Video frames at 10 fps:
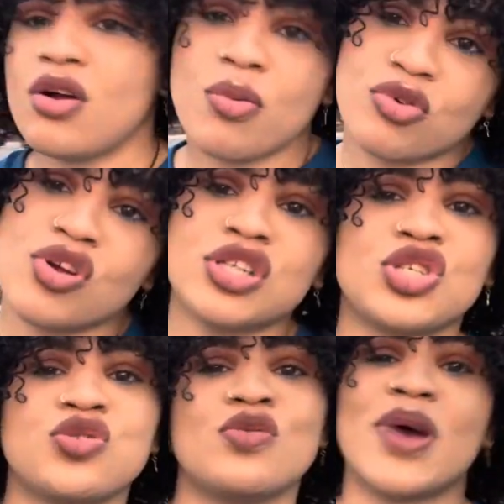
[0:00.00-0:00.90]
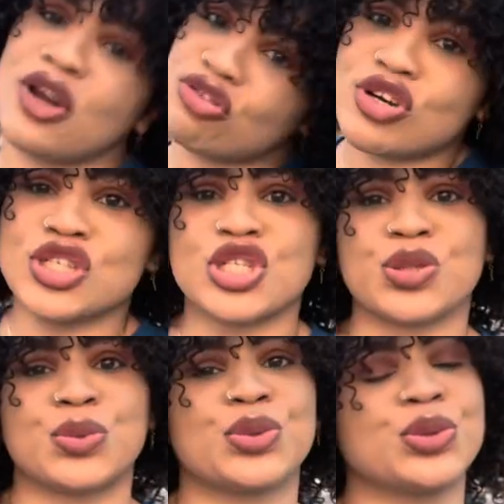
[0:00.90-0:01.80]
come roll through, man, roll
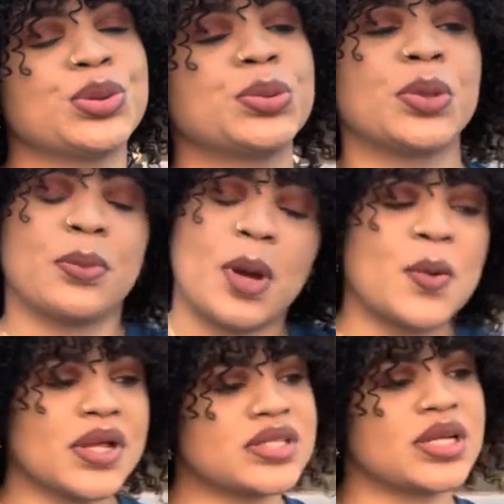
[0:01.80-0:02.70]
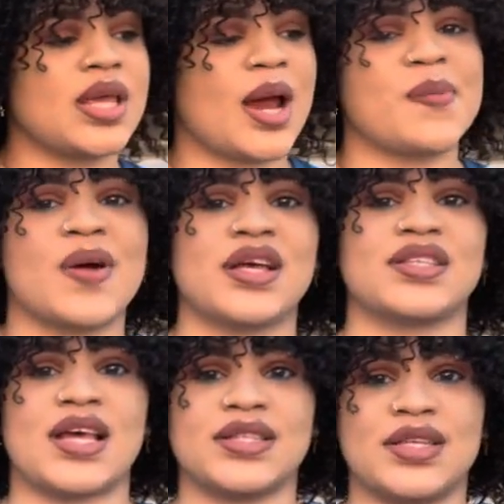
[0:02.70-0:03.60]
through. Don't wait till Kiara pass
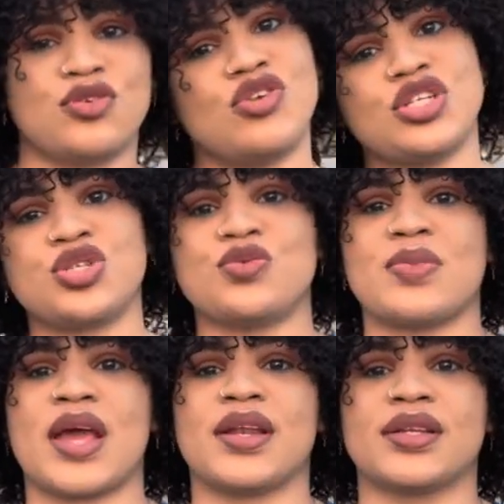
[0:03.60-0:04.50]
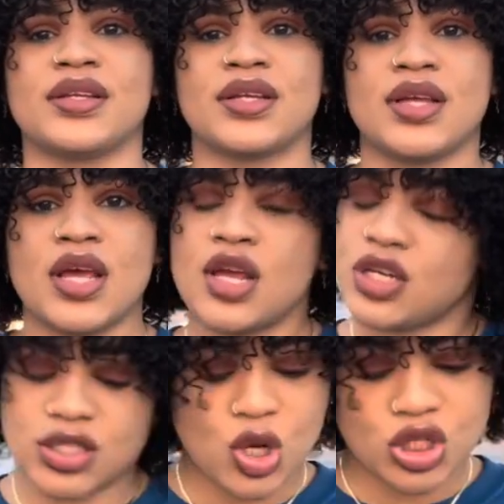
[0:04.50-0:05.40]
and thing. Roll through, man.
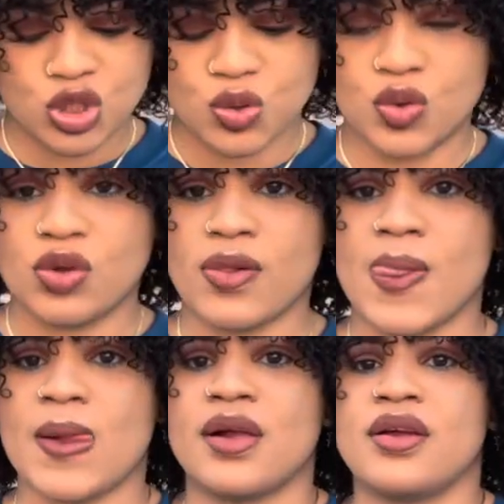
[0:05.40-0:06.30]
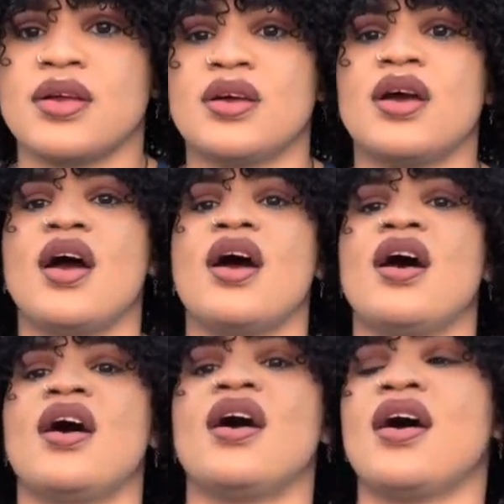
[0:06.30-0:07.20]
Let's go through.
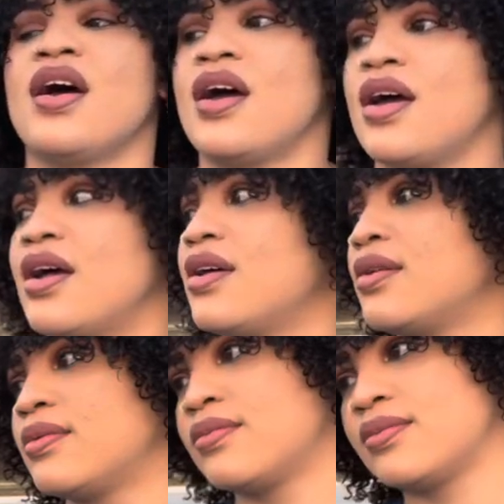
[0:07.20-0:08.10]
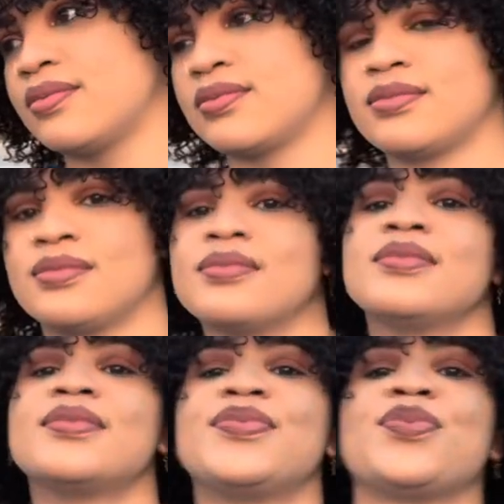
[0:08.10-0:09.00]

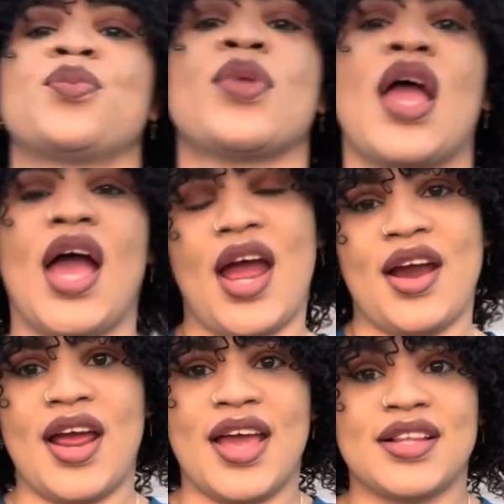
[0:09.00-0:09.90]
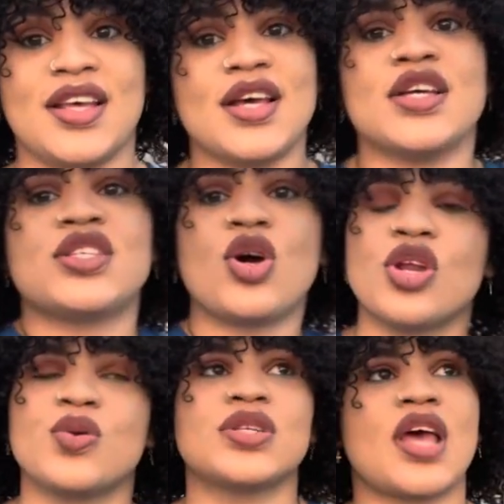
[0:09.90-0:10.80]
Alright. So
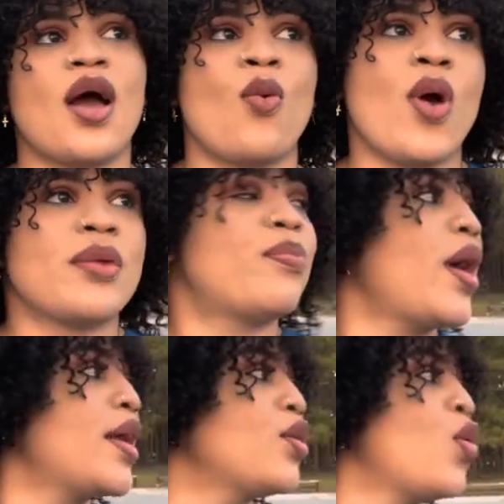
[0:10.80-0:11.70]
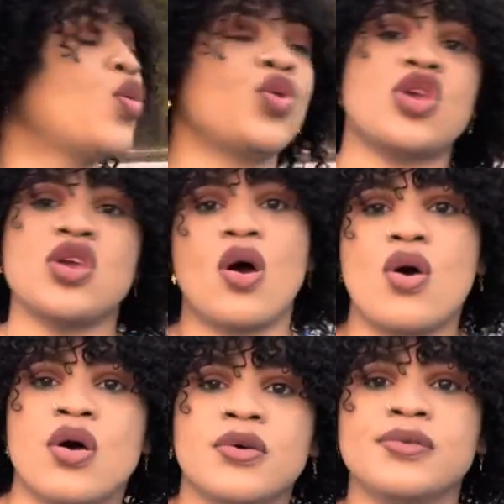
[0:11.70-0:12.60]
you know, say at one point now, when you're
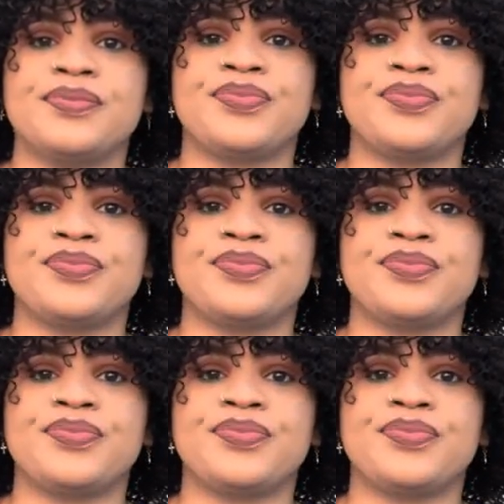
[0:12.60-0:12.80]
young,